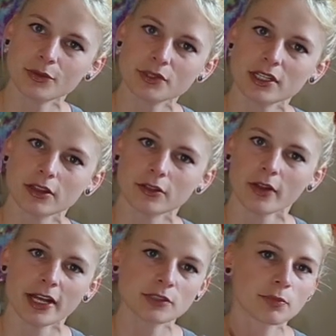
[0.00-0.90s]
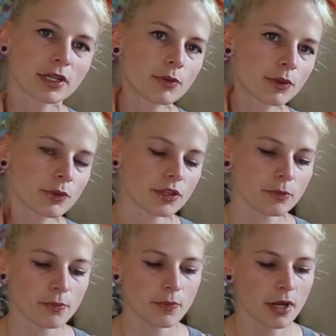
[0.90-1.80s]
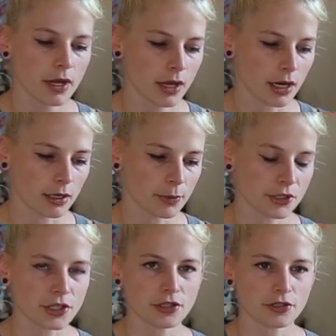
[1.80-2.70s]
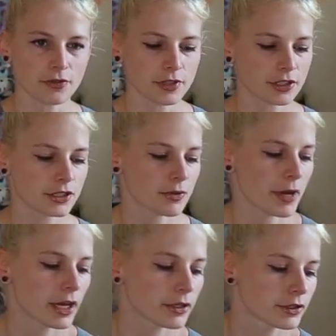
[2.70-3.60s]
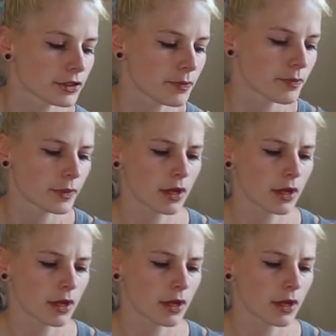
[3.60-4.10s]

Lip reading: It was like their last big one with the Persistence of Visions patterns.